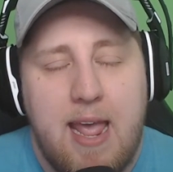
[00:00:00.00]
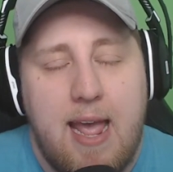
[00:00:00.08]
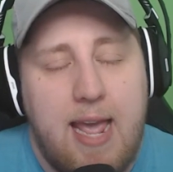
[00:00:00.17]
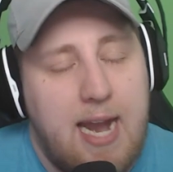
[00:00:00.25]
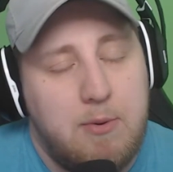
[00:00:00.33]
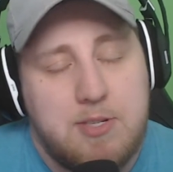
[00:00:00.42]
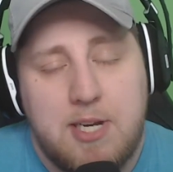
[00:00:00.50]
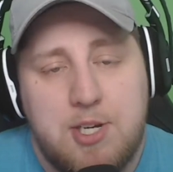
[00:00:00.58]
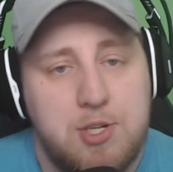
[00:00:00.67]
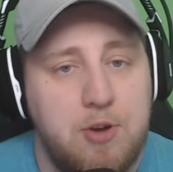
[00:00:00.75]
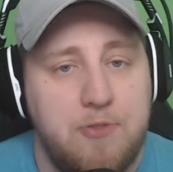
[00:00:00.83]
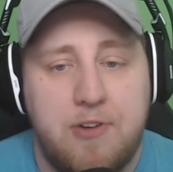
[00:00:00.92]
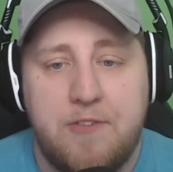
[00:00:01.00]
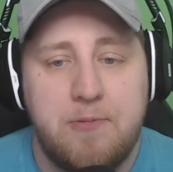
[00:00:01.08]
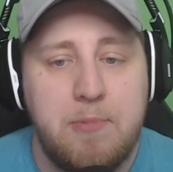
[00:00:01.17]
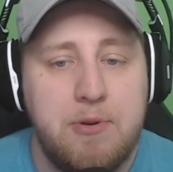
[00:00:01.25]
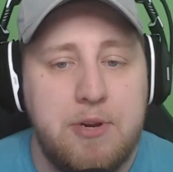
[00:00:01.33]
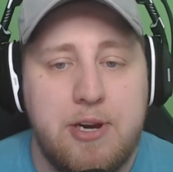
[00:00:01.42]
And I would say just so far
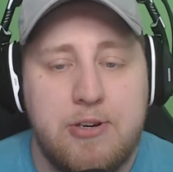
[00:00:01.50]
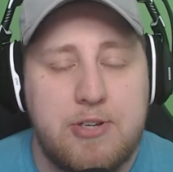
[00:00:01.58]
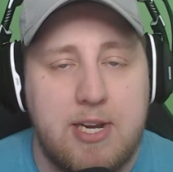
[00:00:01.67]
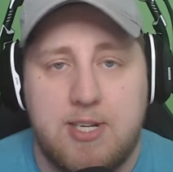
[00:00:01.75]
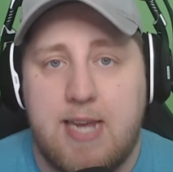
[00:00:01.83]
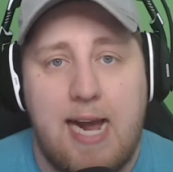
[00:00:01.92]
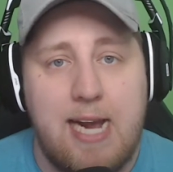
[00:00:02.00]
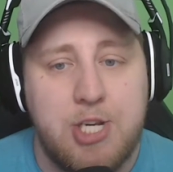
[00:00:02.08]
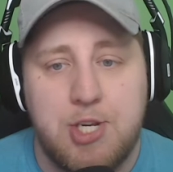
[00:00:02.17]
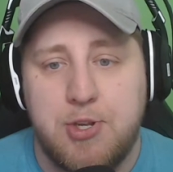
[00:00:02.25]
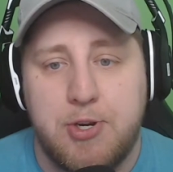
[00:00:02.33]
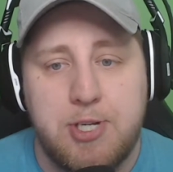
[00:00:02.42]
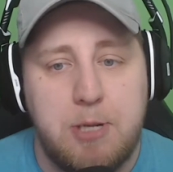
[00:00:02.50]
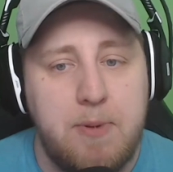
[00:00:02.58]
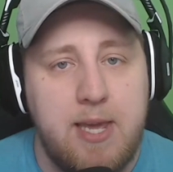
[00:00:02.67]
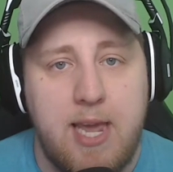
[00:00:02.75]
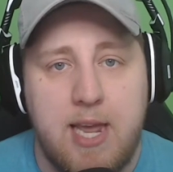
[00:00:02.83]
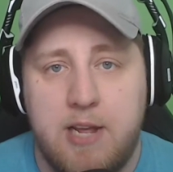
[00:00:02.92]
for Mutineers, like, Skies just looks to
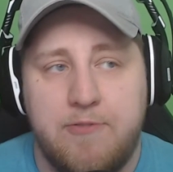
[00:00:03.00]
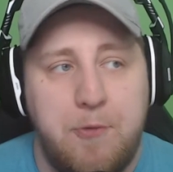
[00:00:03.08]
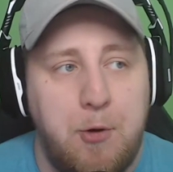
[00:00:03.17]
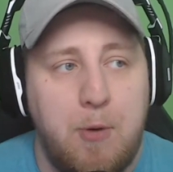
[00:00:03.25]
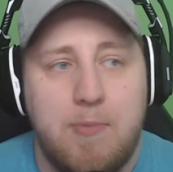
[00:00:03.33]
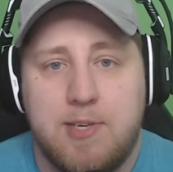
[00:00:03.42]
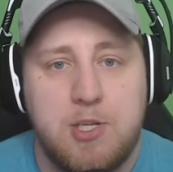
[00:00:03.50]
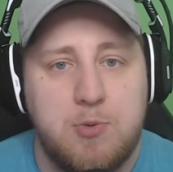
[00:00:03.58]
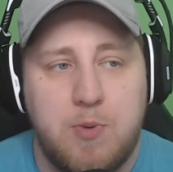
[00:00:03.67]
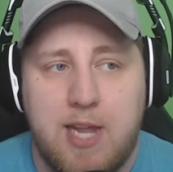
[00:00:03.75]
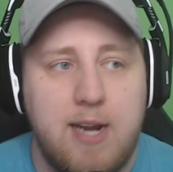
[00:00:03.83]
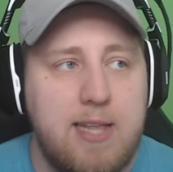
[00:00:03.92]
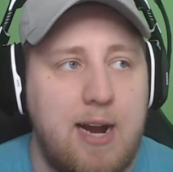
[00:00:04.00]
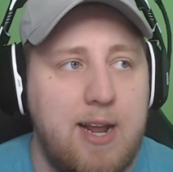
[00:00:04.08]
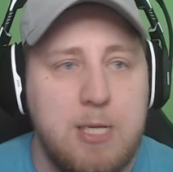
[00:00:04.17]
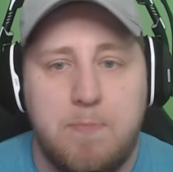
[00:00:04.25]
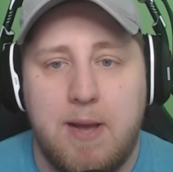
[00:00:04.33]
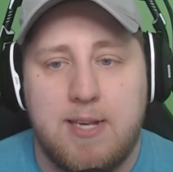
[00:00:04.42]
be hitting form. This is without a doubt
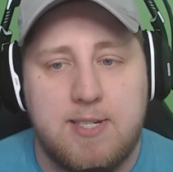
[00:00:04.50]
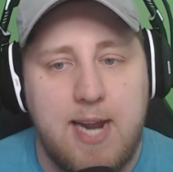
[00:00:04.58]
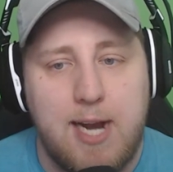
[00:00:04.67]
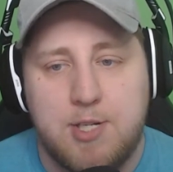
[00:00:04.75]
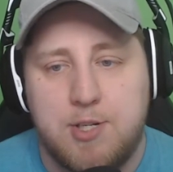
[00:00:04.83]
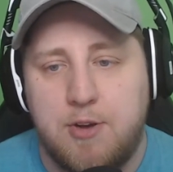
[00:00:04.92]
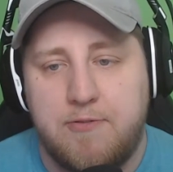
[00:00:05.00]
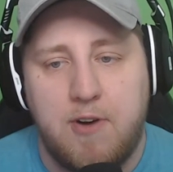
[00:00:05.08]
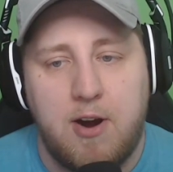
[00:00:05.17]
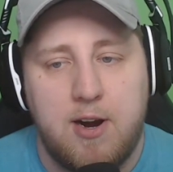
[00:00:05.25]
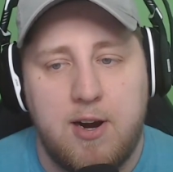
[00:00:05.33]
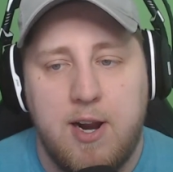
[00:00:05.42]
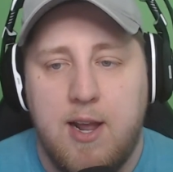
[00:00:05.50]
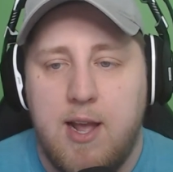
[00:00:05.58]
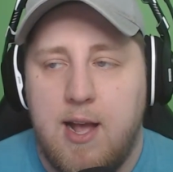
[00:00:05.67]
his best stage so far.